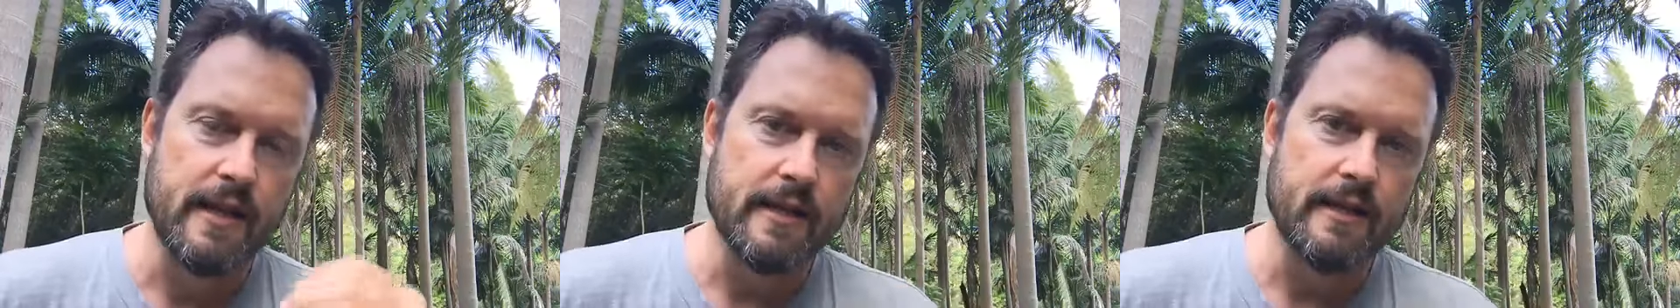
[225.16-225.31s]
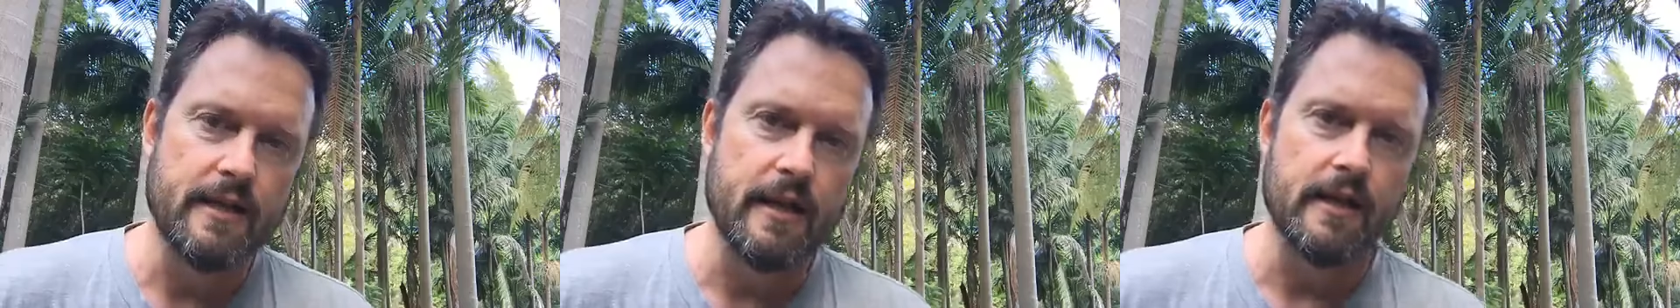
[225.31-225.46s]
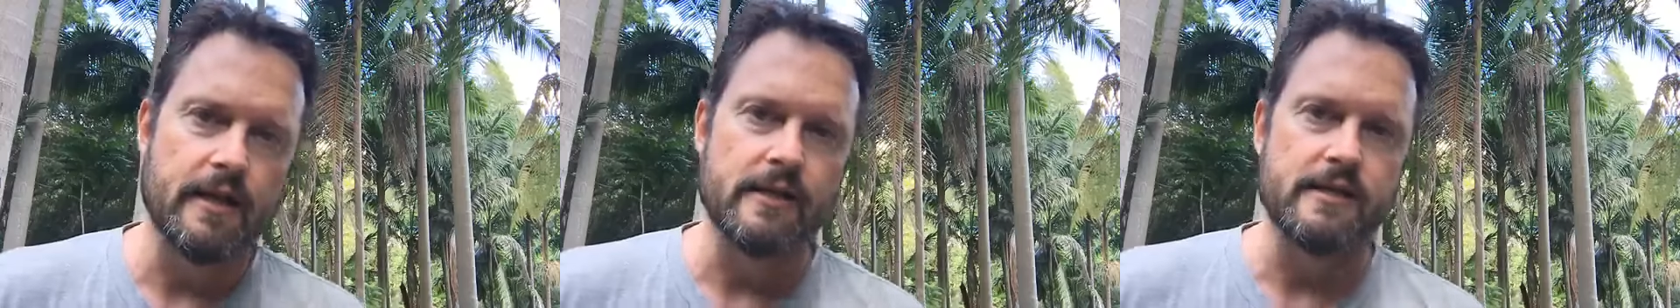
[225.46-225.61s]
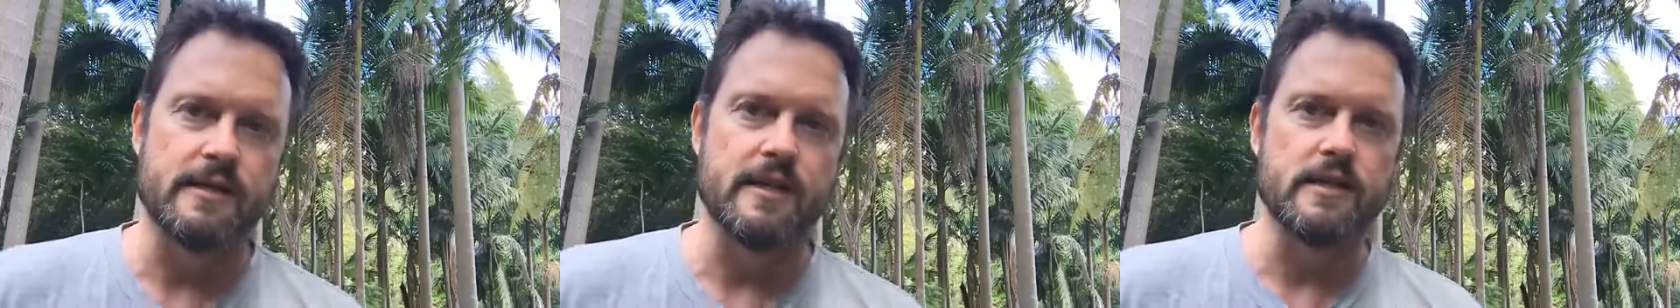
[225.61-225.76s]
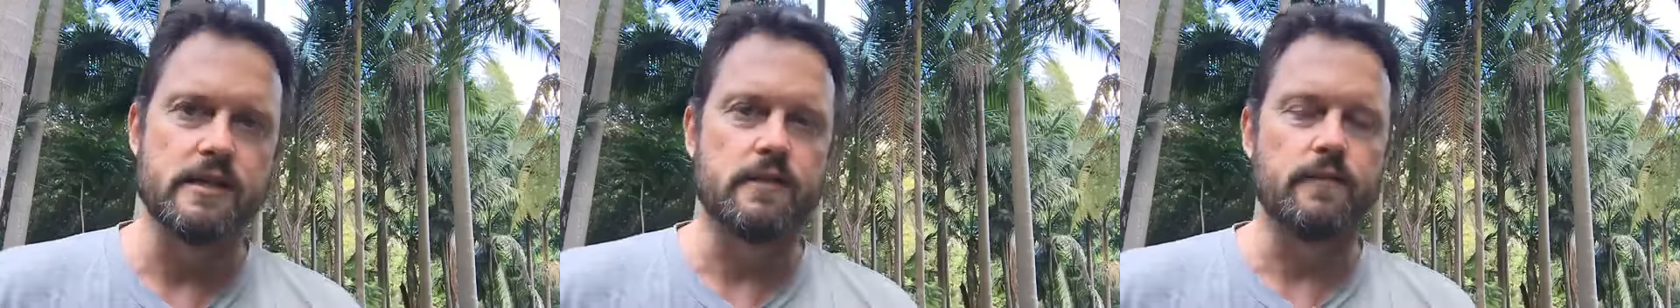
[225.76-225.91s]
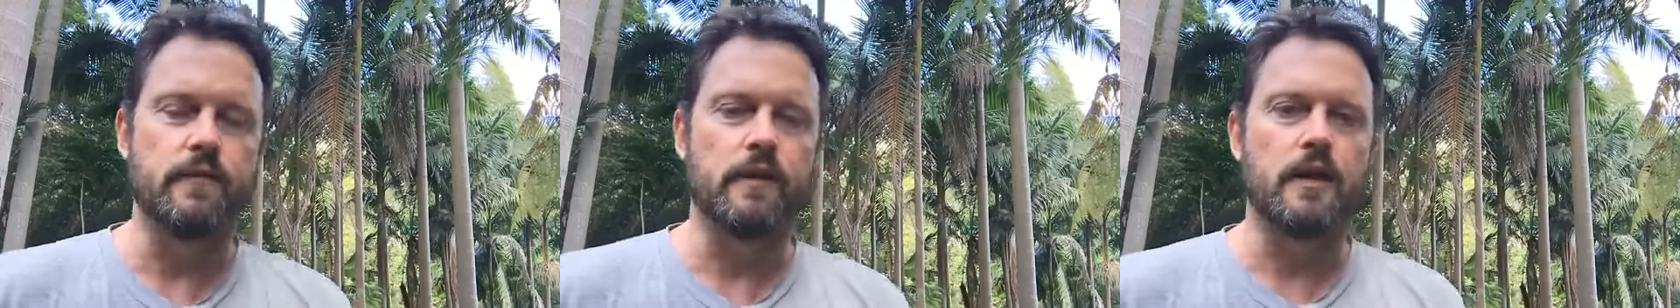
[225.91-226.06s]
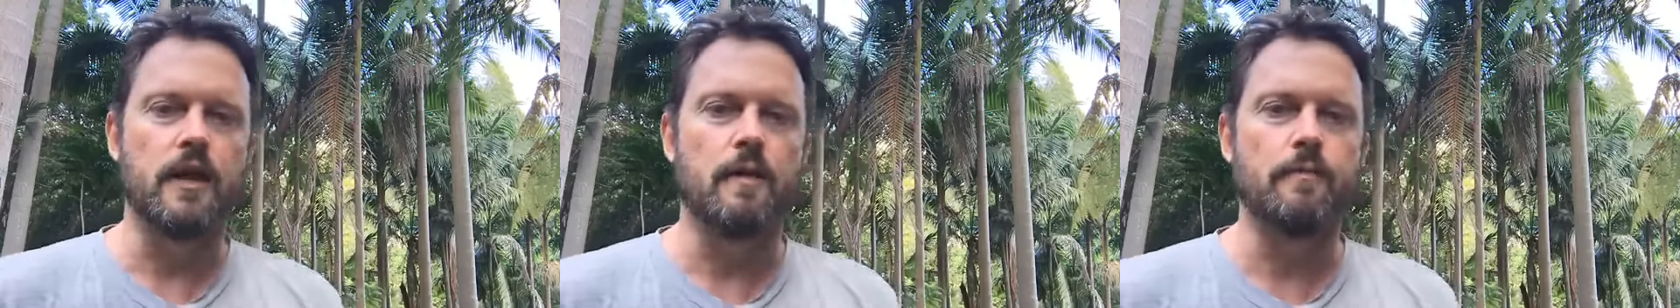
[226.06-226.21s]
getting a sense of
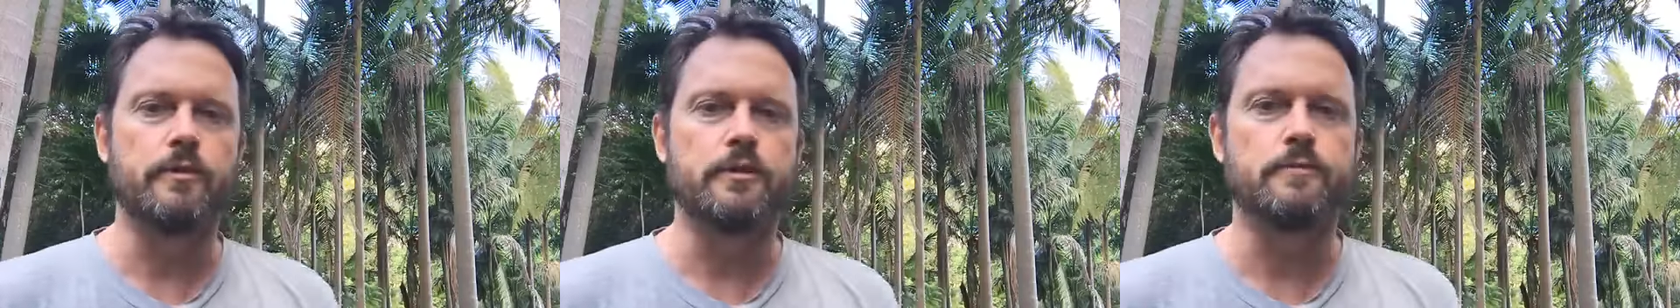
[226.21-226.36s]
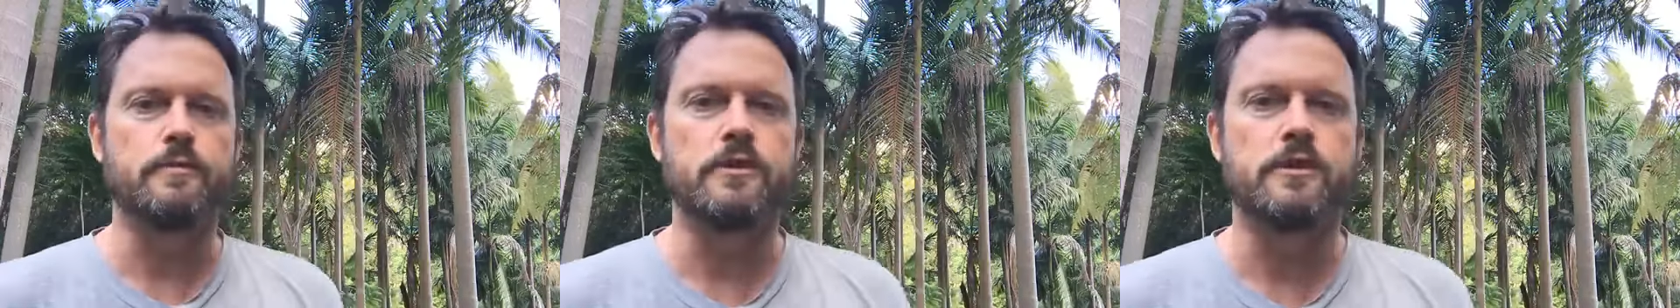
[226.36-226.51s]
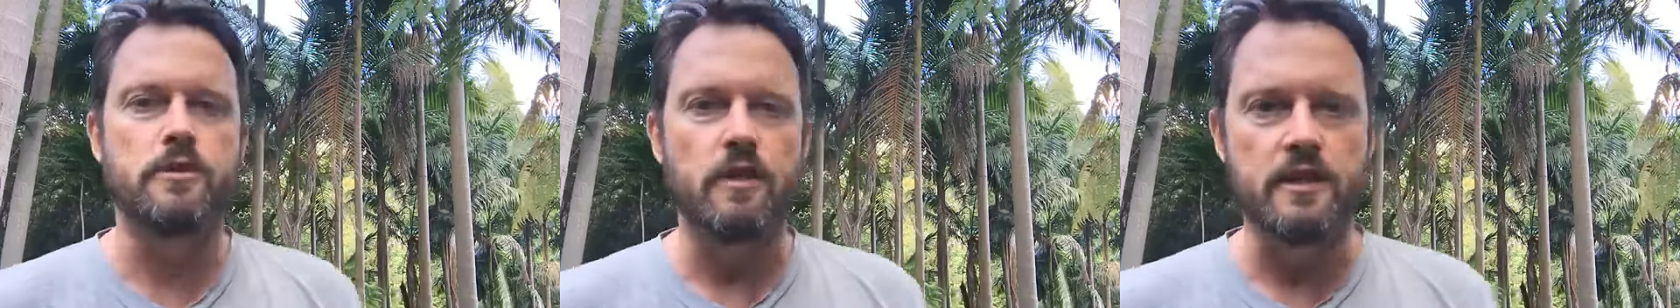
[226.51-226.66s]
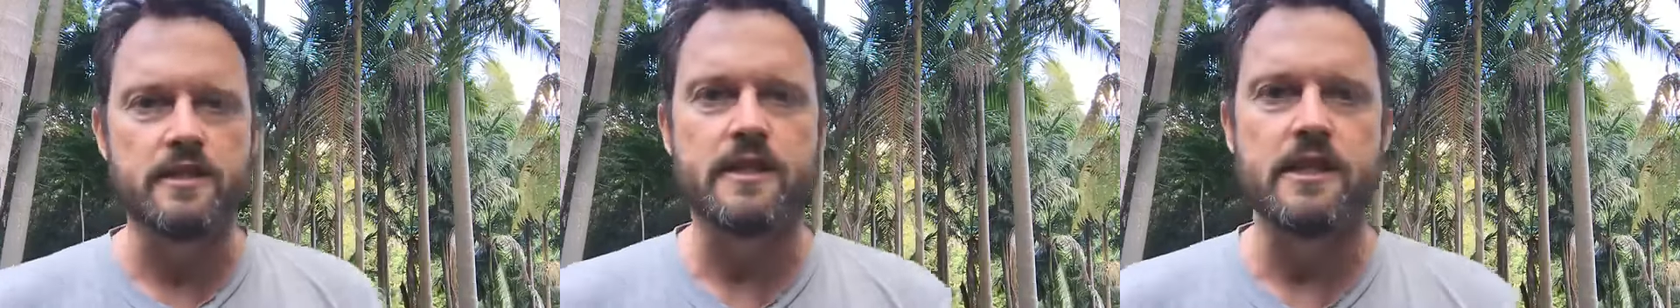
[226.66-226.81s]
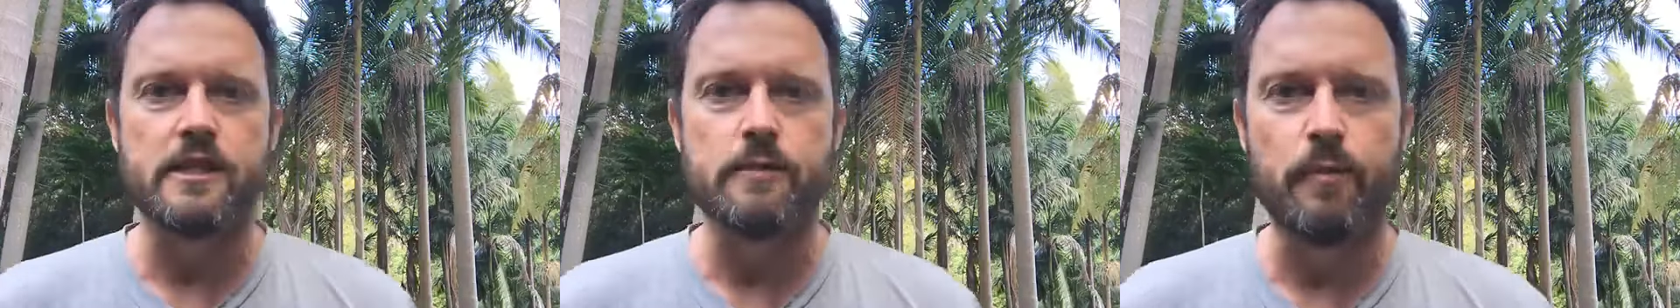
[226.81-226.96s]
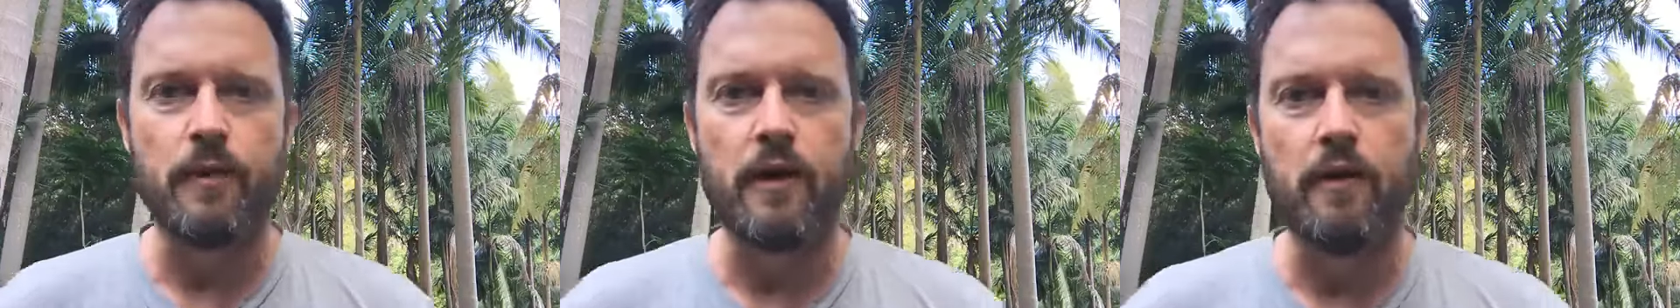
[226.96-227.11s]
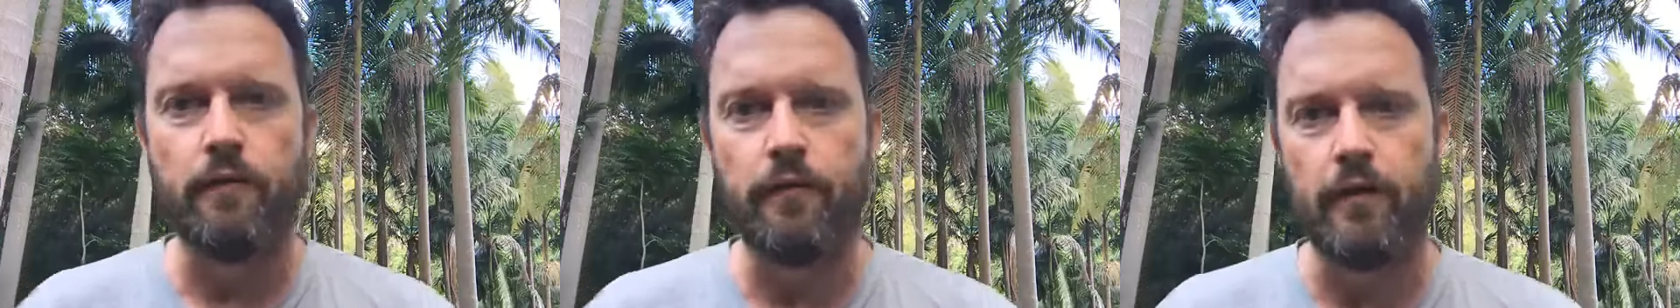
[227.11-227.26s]
accomplishment. Trust that's
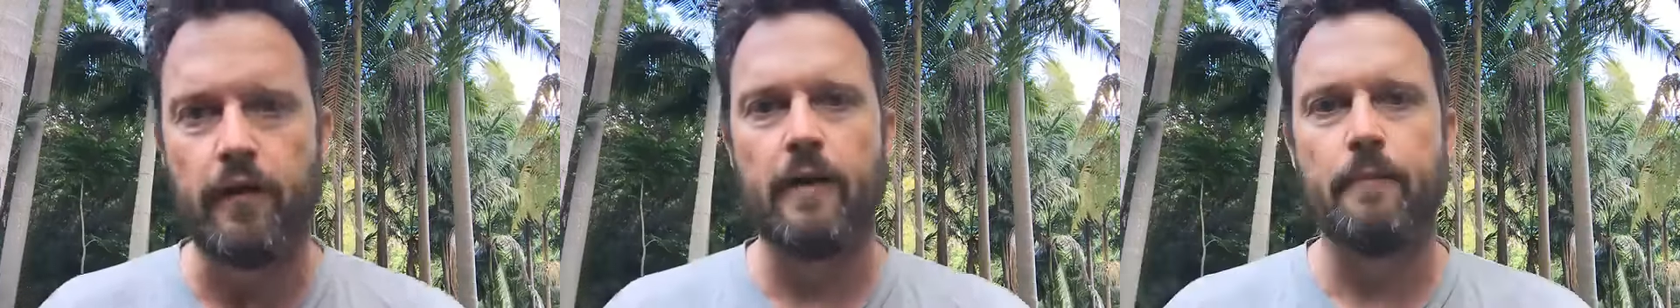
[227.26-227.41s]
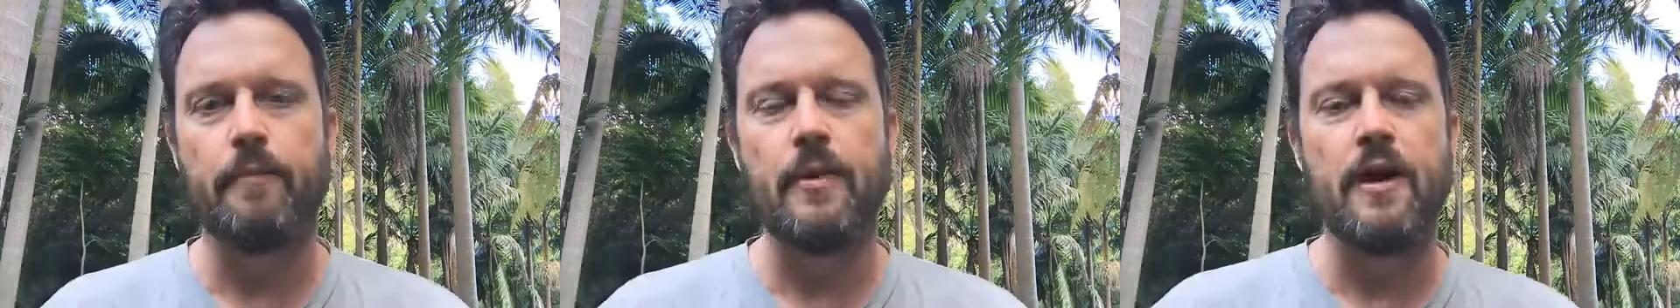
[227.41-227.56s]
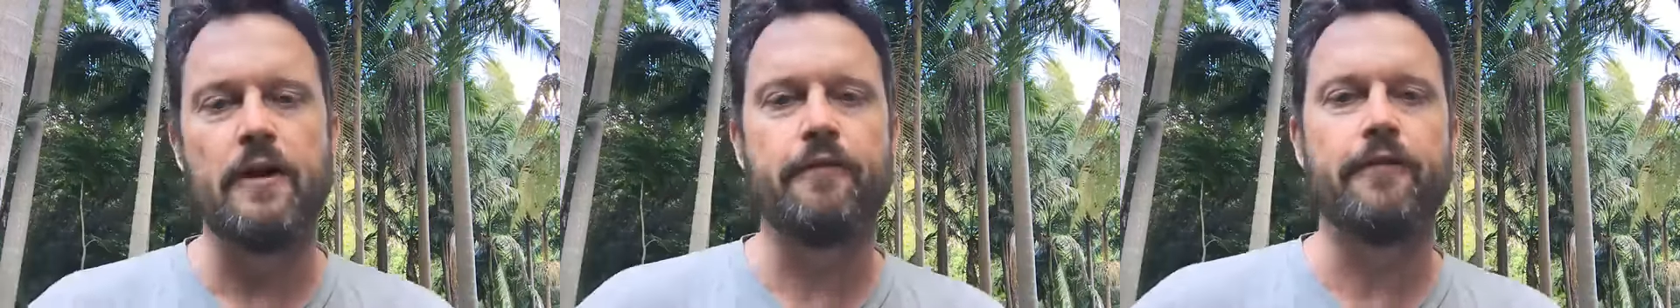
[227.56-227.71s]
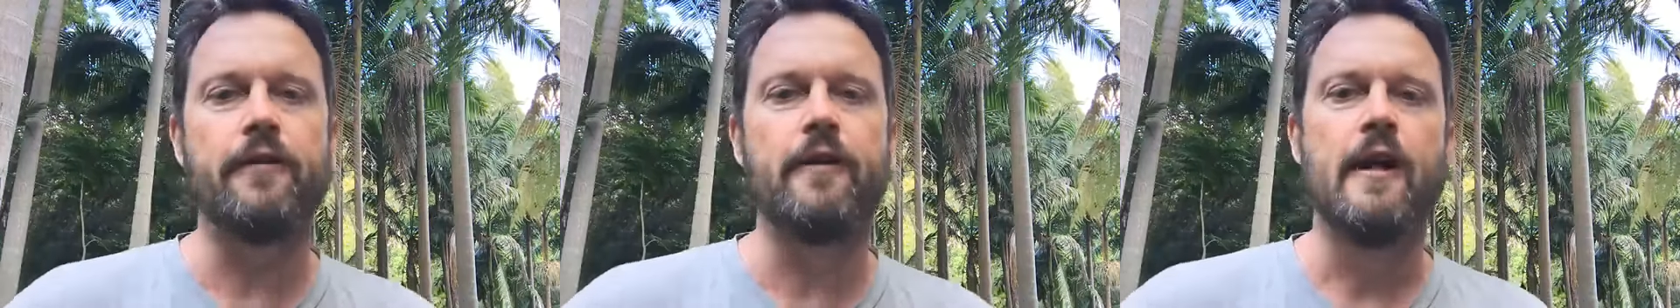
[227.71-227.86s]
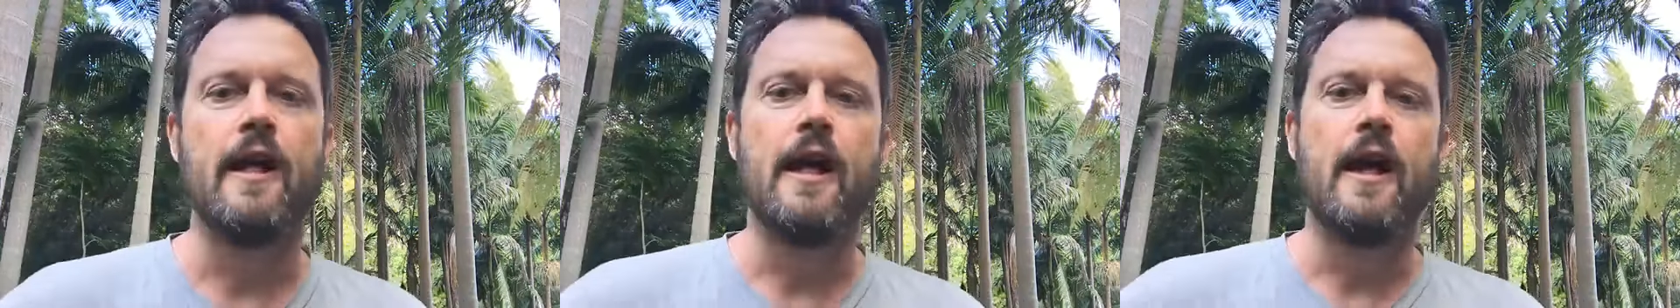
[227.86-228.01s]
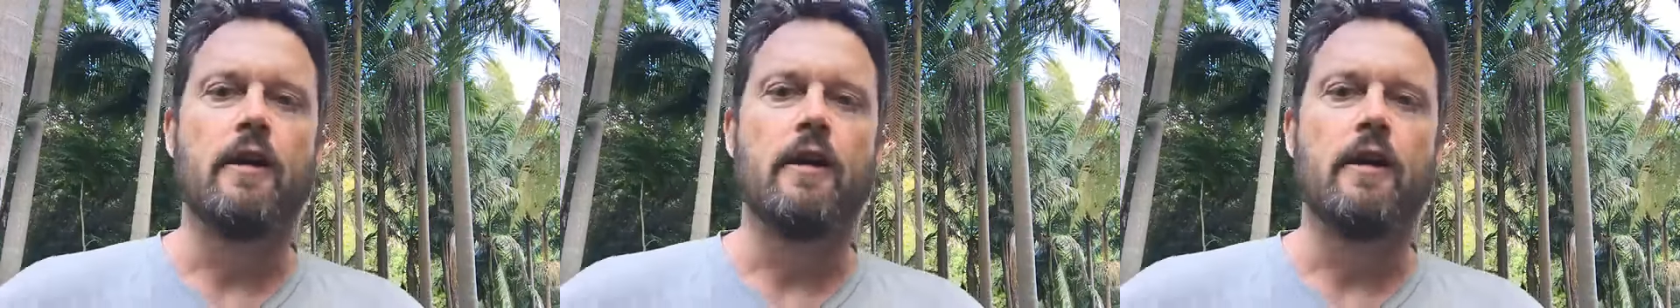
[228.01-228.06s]
been of uh, benefit.